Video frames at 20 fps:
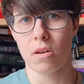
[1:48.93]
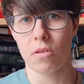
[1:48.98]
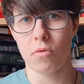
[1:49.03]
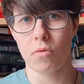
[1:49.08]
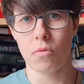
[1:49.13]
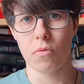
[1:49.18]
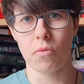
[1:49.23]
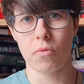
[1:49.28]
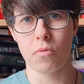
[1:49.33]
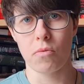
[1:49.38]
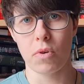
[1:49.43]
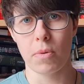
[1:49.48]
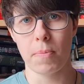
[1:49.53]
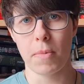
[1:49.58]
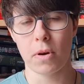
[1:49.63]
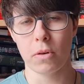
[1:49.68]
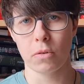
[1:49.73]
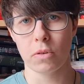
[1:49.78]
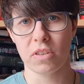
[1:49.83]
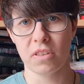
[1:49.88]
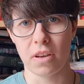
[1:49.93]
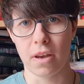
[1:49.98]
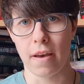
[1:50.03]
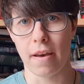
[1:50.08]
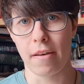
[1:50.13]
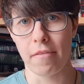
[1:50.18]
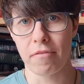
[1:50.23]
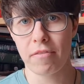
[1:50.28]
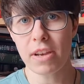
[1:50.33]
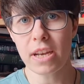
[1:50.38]
remote
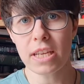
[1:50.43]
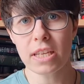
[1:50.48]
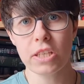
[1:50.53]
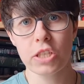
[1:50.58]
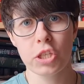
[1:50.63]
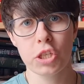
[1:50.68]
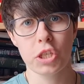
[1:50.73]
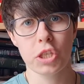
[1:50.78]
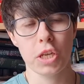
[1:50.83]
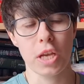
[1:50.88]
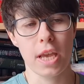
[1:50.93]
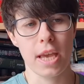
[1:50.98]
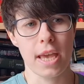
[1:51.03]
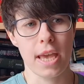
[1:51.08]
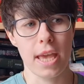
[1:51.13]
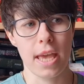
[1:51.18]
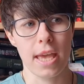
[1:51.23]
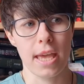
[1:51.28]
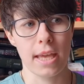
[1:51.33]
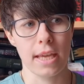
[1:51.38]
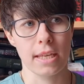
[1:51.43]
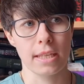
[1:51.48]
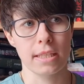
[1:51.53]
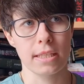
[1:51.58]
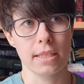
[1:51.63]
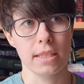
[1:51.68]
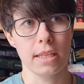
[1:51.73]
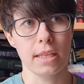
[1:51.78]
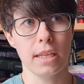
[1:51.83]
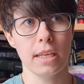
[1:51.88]
village,
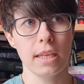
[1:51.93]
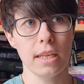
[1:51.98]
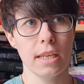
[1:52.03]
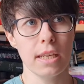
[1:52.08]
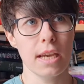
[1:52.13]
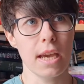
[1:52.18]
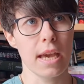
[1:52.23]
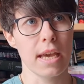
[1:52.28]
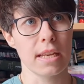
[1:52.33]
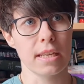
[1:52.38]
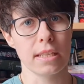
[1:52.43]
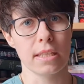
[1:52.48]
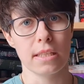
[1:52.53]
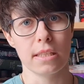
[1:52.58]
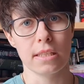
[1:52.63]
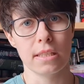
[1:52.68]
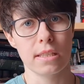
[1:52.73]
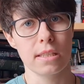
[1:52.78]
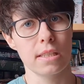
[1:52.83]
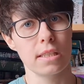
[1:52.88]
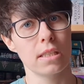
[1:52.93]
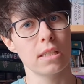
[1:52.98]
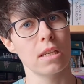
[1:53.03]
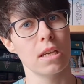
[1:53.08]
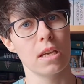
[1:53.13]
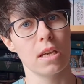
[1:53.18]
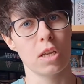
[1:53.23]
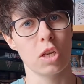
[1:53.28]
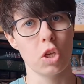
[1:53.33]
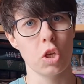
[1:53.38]
and he and his
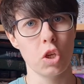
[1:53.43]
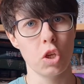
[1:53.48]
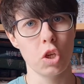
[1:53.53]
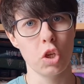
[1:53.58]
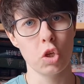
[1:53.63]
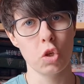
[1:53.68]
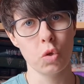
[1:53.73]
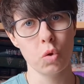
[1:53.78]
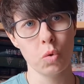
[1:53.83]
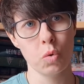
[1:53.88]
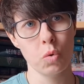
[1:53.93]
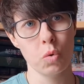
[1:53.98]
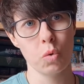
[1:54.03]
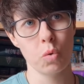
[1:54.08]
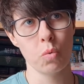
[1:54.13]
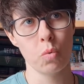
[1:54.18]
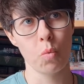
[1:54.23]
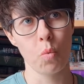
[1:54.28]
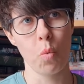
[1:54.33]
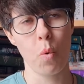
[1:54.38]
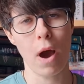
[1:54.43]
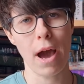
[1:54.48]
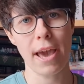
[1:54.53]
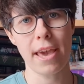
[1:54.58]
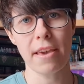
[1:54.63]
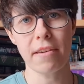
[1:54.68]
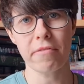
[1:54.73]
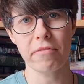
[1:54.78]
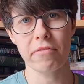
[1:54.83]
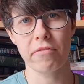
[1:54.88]
new
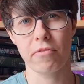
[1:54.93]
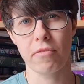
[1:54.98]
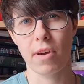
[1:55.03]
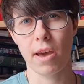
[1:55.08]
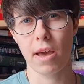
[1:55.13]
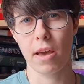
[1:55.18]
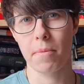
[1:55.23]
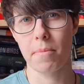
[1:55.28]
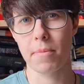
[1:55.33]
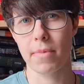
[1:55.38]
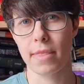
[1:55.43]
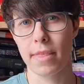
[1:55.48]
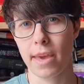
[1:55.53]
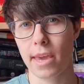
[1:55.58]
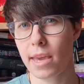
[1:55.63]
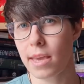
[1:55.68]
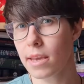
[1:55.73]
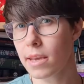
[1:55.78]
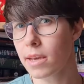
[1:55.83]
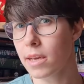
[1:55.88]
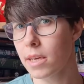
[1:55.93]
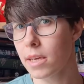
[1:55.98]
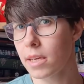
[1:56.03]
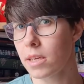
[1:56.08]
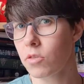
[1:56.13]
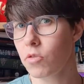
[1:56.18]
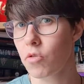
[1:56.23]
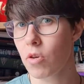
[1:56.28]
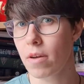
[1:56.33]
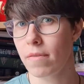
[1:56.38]
wife, they
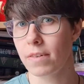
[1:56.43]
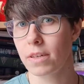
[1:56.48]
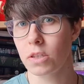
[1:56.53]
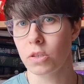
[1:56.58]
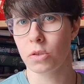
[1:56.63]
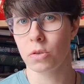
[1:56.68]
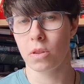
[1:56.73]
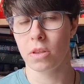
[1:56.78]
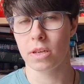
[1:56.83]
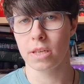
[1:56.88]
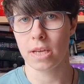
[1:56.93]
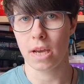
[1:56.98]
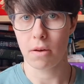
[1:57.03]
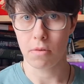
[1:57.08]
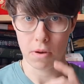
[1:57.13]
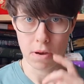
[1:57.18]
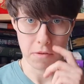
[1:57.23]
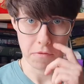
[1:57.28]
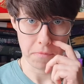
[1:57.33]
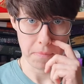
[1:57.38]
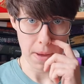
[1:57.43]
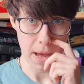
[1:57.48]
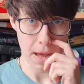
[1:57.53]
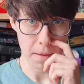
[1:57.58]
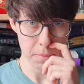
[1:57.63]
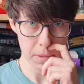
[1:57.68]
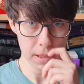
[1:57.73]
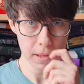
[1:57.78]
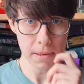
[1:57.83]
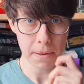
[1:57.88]
travel to the Tower of
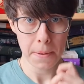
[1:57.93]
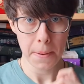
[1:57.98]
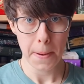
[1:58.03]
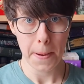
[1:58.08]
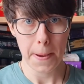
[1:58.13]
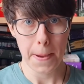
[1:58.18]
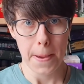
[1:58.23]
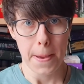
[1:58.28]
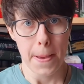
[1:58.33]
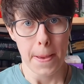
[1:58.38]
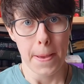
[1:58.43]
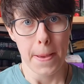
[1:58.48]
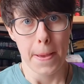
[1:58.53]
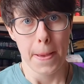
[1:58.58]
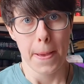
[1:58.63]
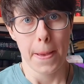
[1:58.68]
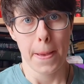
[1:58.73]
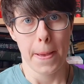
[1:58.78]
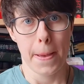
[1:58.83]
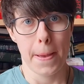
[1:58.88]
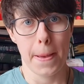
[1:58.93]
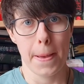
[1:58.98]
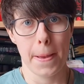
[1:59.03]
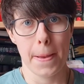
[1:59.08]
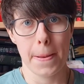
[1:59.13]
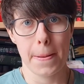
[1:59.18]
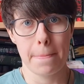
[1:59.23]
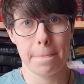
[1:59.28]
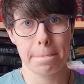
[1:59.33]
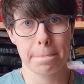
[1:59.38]
Babel
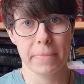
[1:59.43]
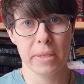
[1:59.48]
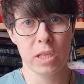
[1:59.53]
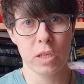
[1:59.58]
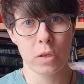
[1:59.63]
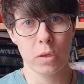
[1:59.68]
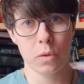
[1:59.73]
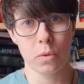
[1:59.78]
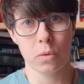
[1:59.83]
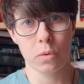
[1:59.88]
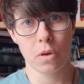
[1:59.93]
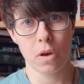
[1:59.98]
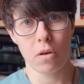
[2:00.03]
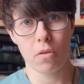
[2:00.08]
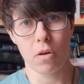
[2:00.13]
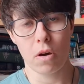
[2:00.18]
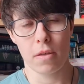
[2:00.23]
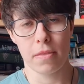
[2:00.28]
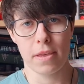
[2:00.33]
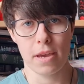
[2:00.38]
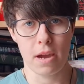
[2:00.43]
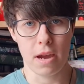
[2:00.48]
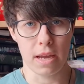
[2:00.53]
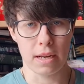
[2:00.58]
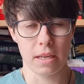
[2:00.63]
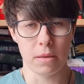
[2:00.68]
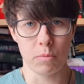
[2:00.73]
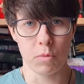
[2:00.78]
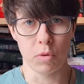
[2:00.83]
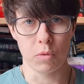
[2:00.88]
to go on their
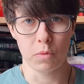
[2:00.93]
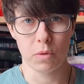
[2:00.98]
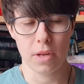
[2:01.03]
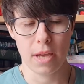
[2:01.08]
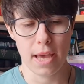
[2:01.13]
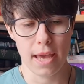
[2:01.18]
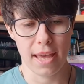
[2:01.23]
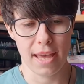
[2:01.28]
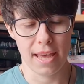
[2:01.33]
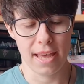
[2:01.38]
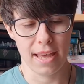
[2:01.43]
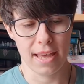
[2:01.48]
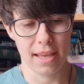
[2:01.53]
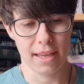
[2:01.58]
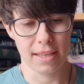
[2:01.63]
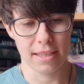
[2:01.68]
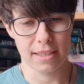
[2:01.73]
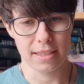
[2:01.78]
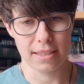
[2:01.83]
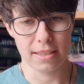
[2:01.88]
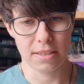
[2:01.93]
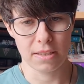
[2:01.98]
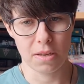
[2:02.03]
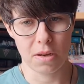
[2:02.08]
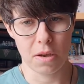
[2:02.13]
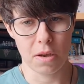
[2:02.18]
honeymoon. And